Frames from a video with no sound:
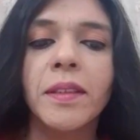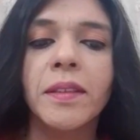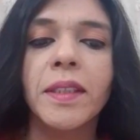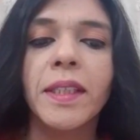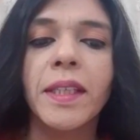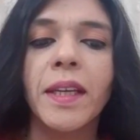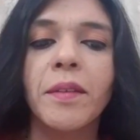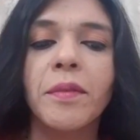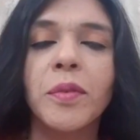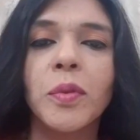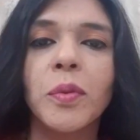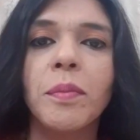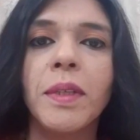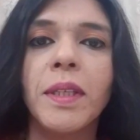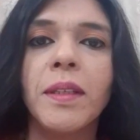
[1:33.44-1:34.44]
They have
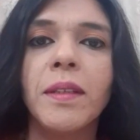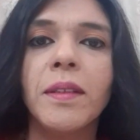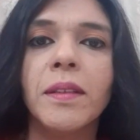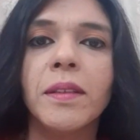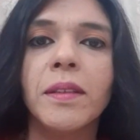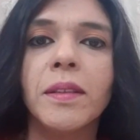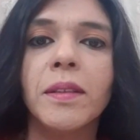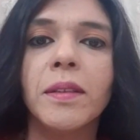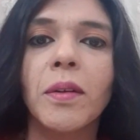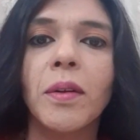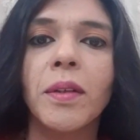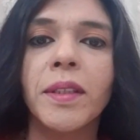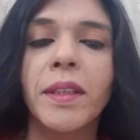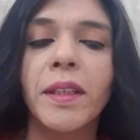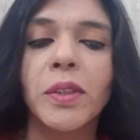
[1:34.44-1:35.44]
to be
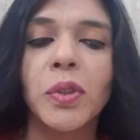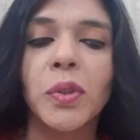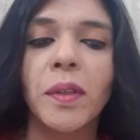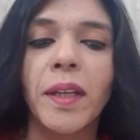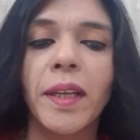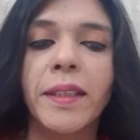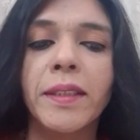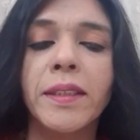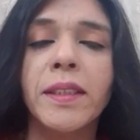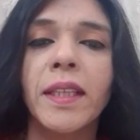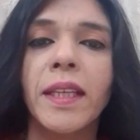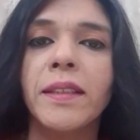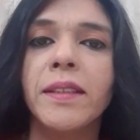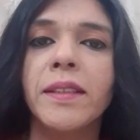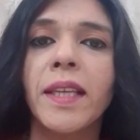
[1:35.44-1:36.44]
contextualized,
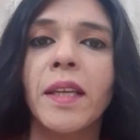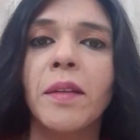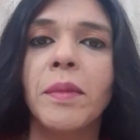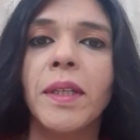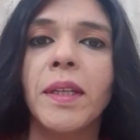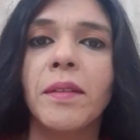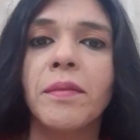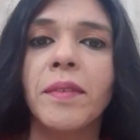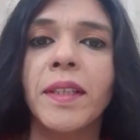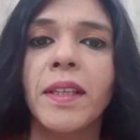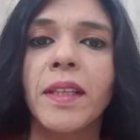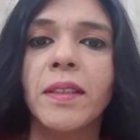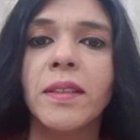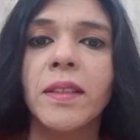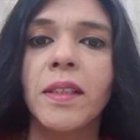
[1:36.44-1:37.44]
and this can be done very
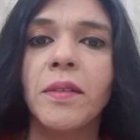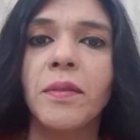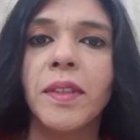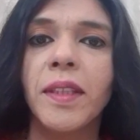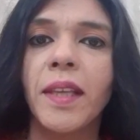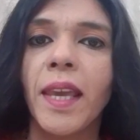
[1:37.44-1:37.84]
easily with